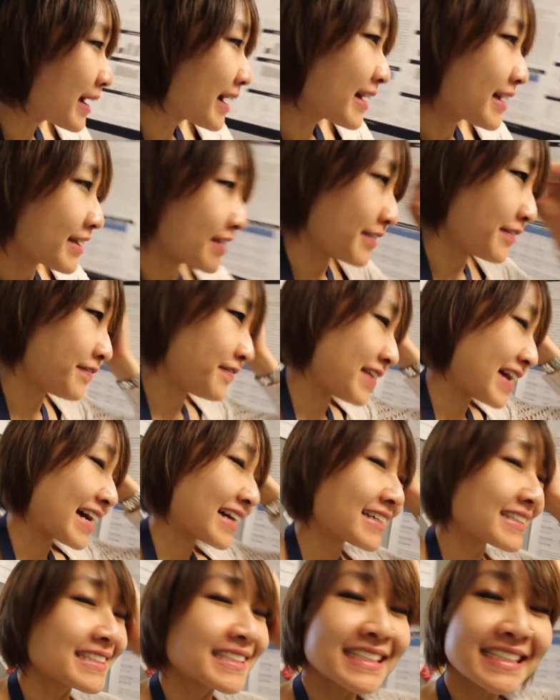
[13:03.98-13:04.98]
my
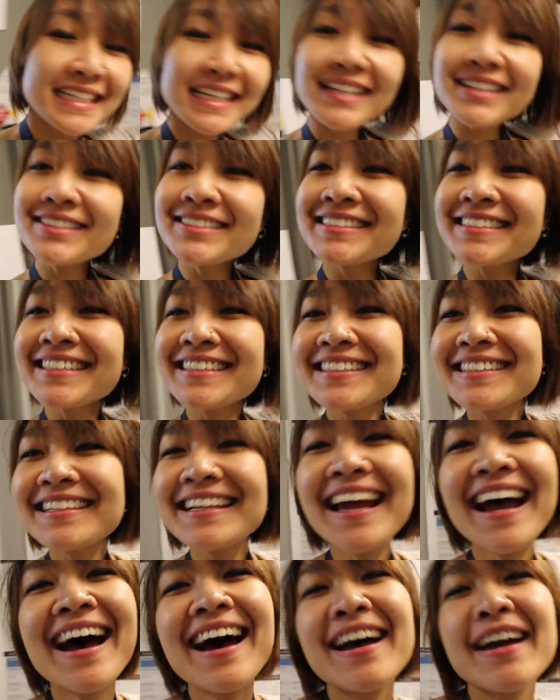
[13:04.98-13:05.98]

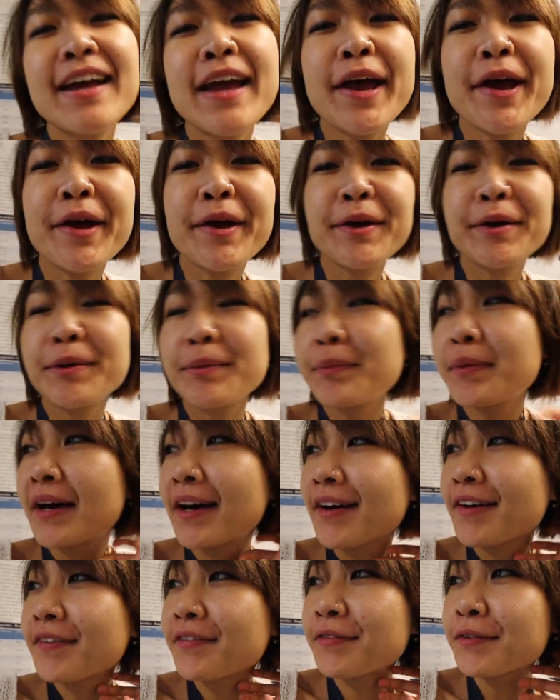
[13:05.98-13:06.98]
vaccination. I am
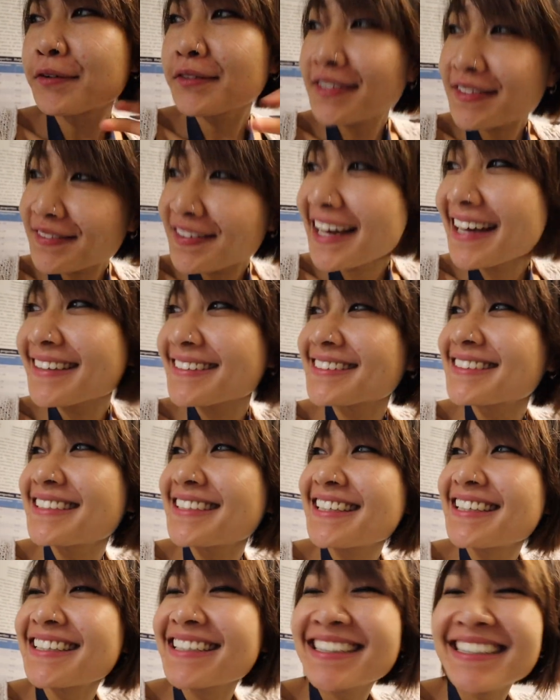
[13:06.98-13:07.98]
fully
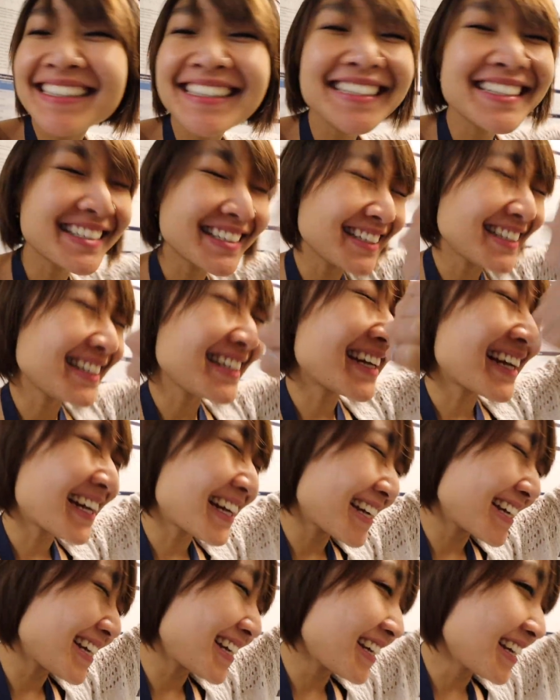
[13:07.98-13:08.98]
vaccinated,
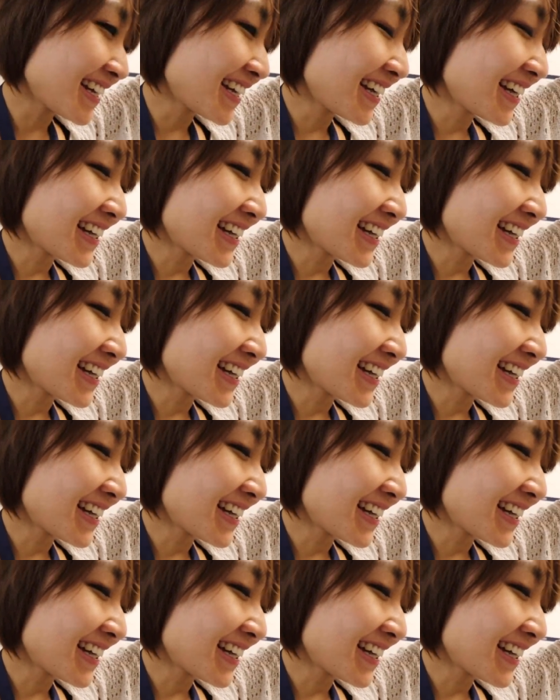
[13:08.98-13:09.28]
yay.